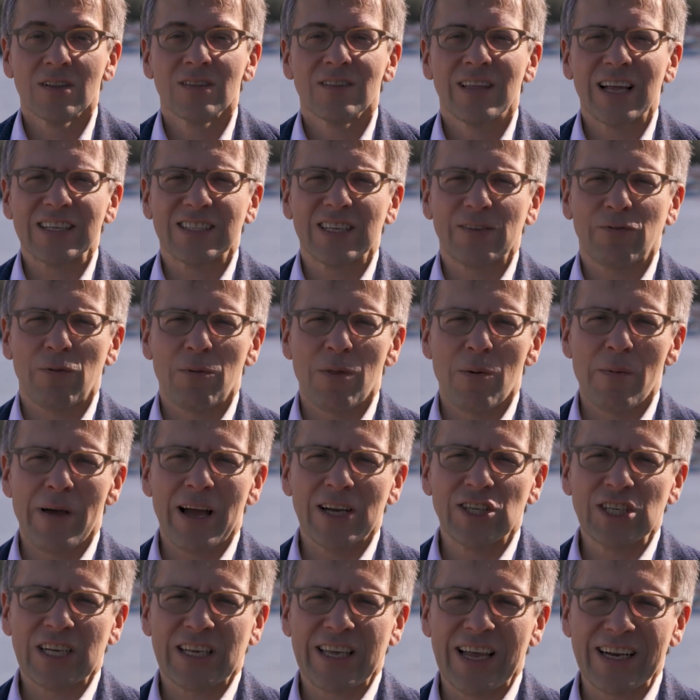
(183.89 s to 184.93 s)
That's it from the
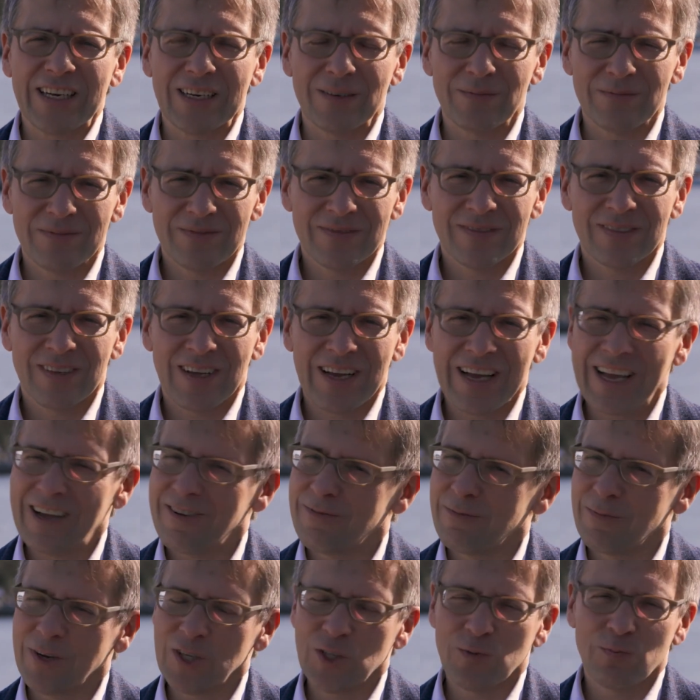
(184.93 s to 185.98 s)
Magic Kingdom. I have
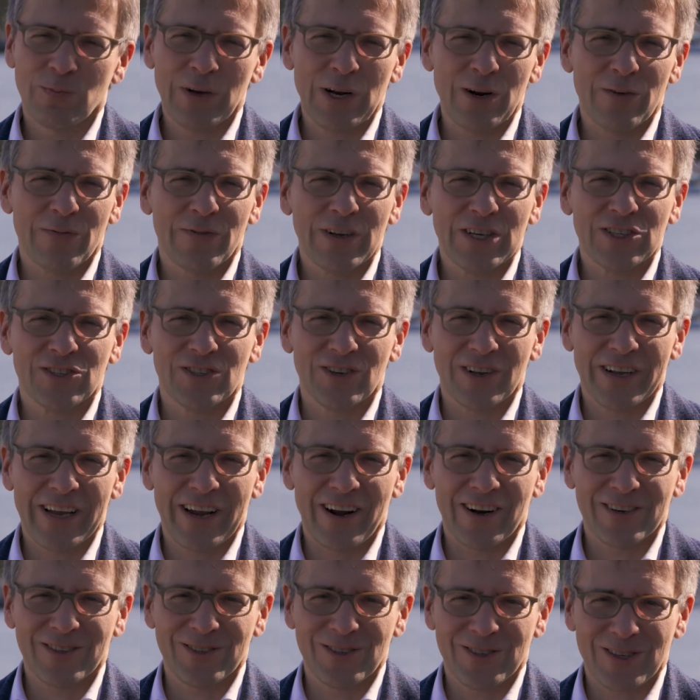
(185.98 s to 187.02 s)
much better fictional
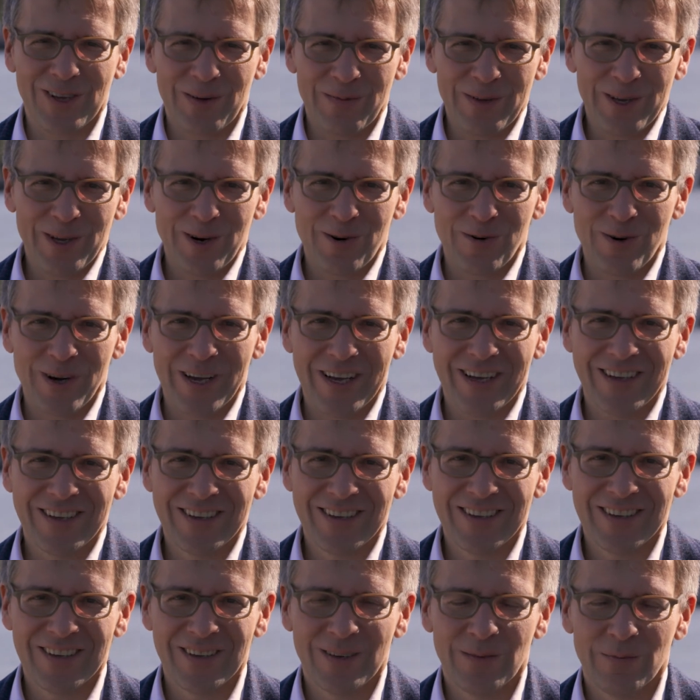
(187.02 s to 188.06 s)
characters coming your way.
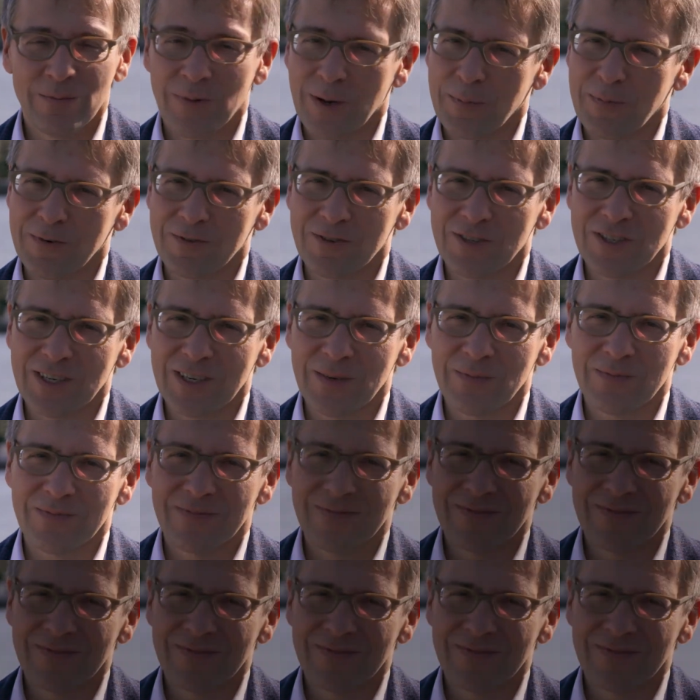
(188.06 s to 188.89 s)
Puppet regime.